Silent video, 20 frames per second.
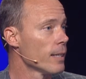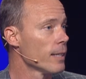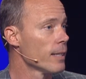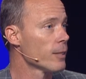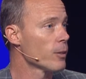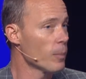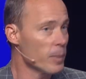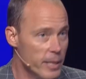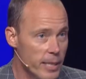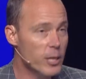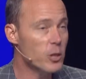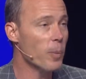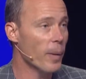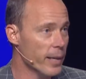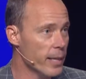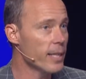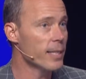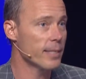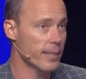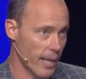So I'm gonna teach my
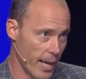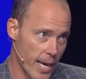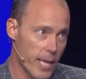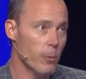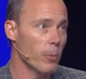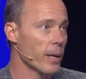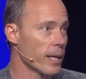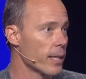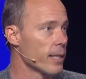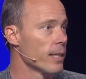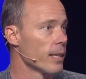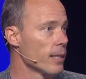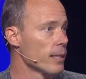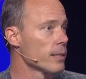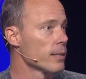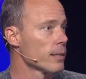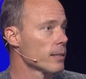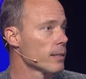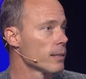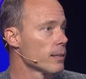kids to hate
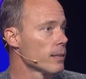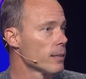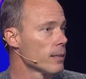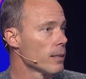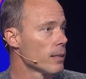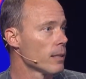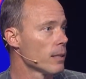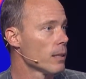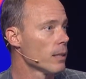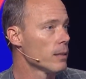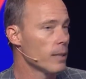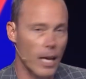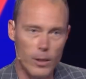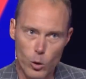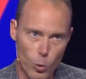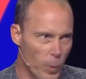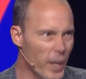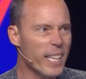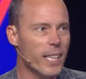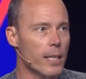wickedness. Not
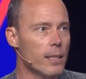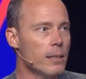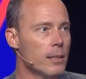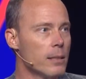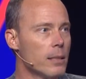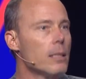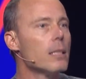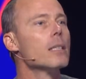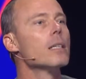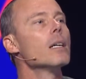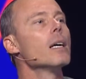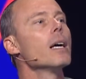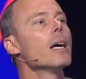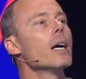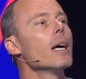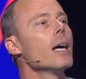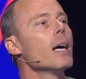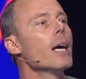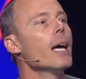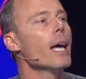the wicked,
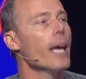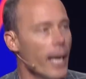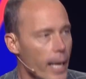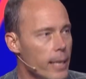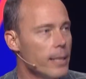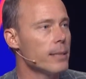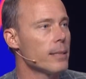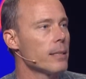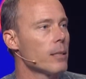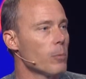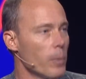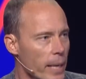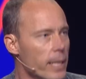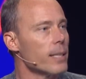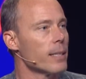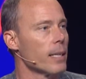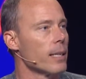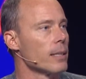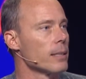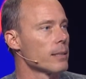hate
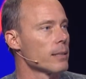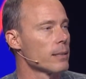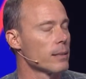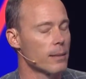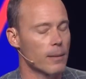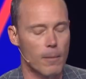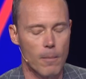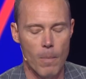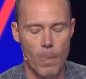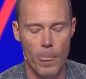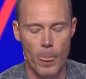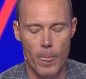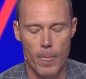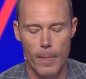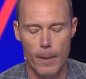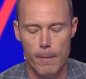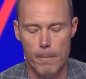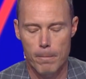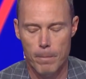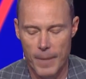wickedness.
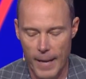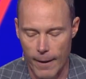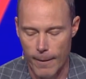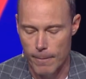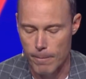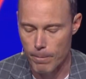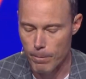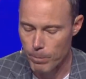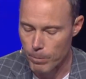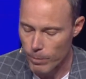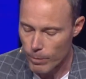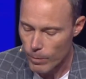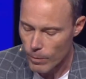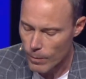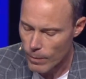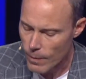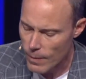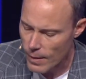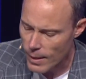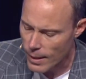Now,
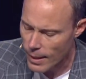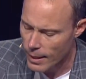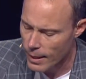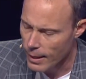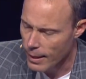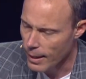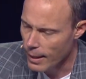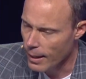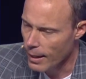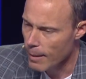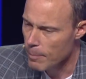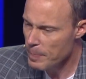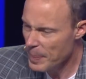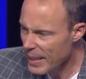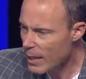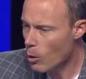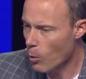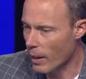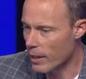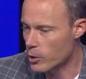
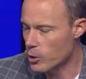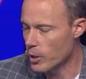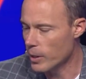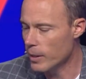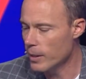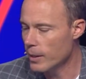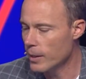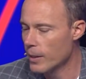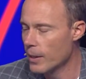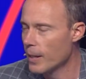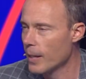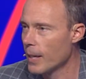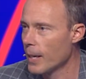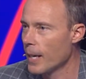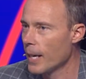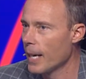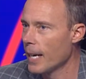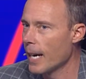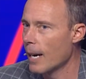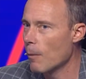big question.
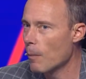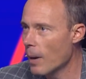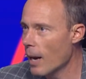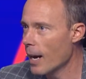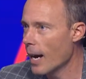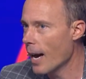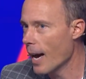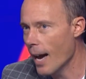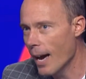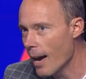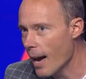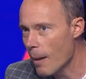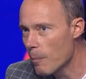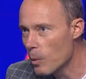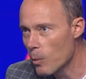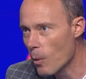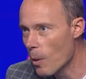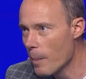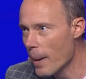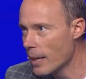I'm
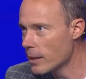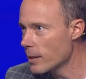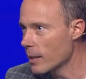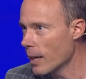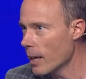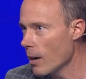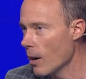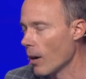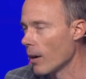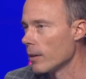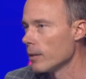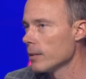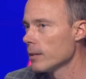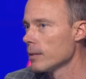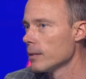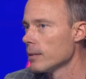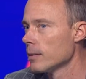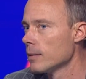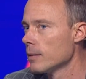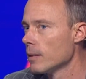a romantic at heart.
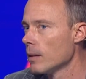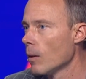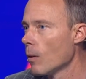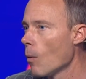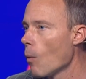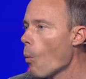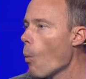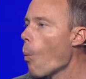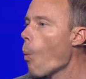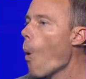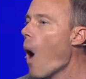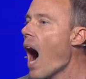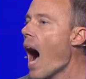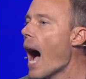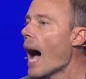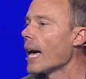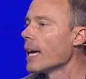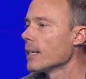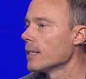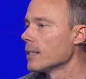
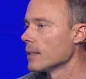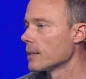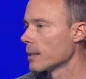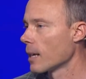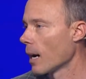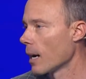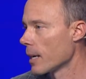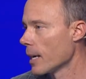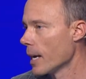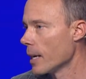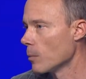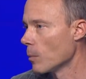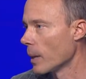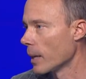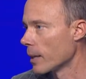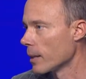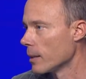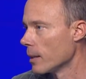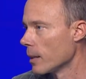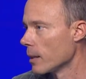Why does God hate
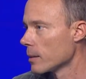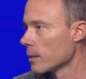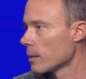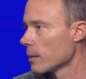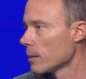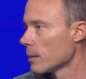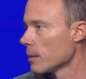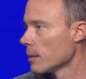wickedness?